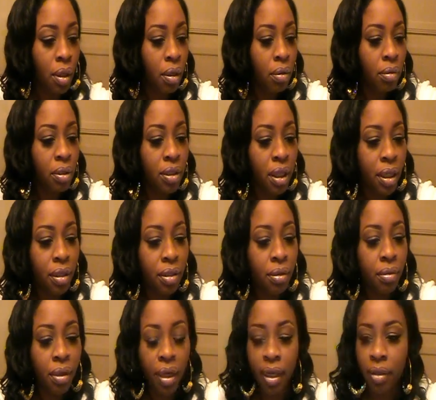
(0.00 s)
Which I
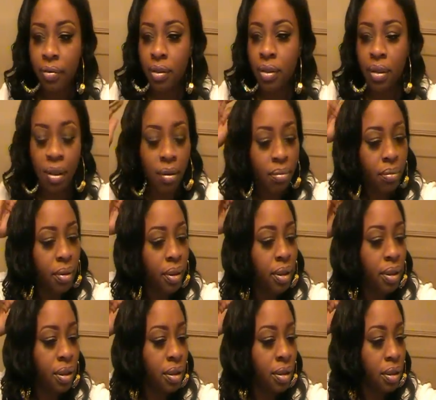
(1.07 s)
do have some
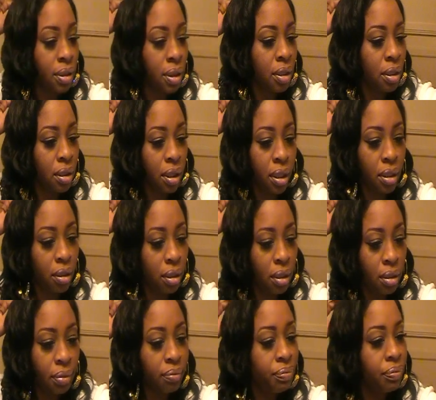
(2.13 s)
blushes in that
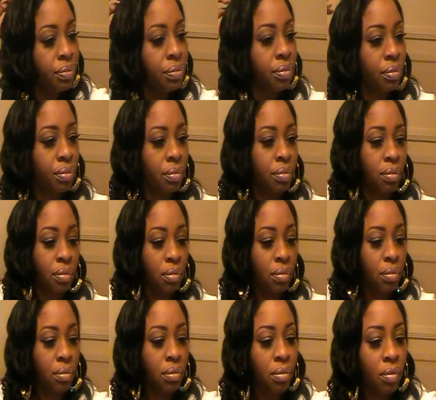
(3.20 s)
um
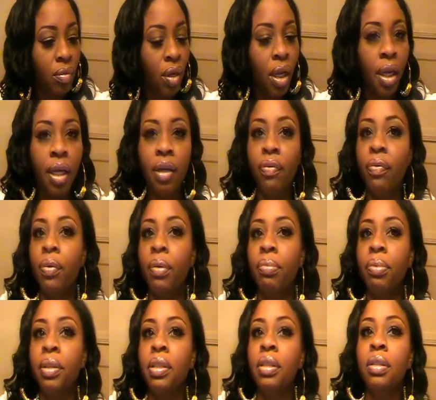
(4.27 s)
84
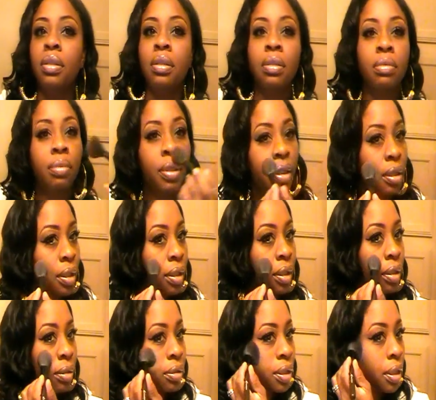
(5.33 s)
piece right
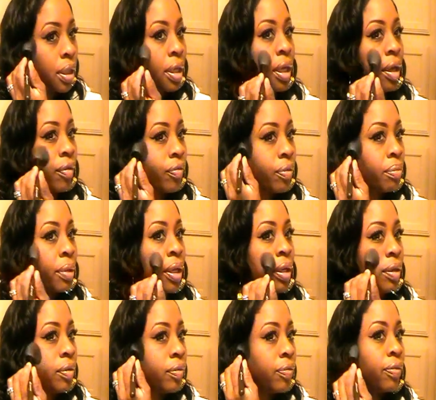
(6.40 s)
there that I got from
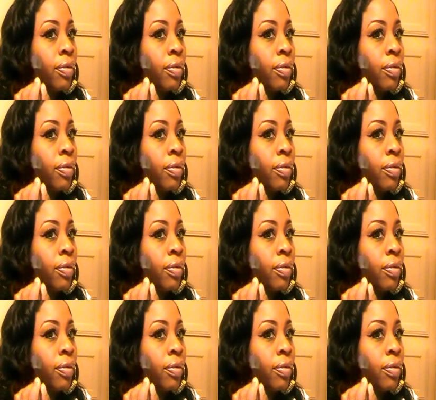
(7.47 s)
Elf.